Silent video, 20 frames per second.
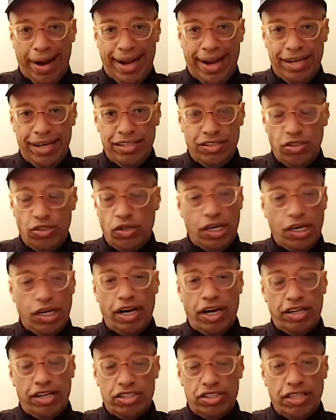because
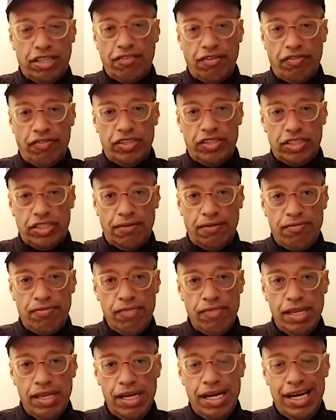it's right in the heart of the
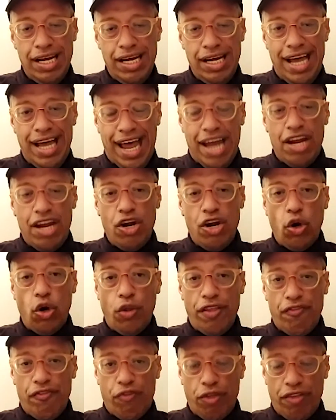core center.
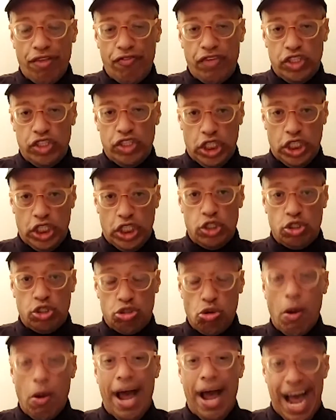Apart from the
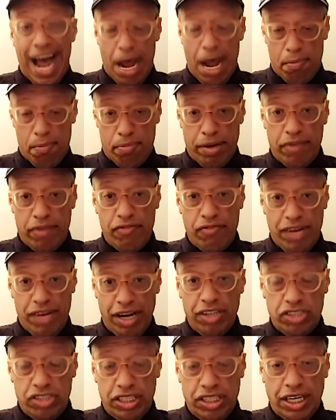culture. Now, the
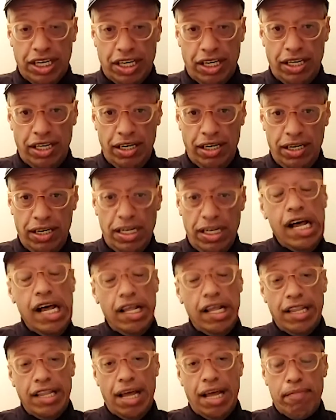culture is always a
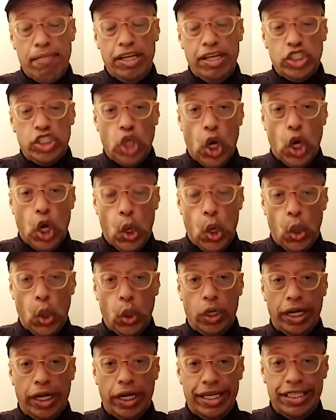question because culture
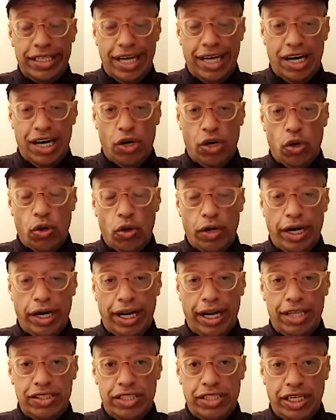builds the body.
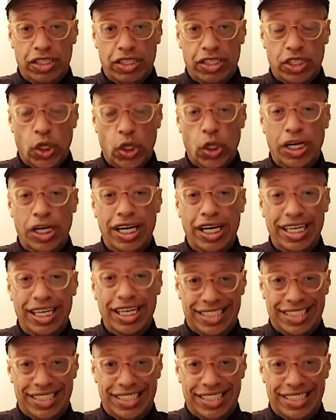Very true.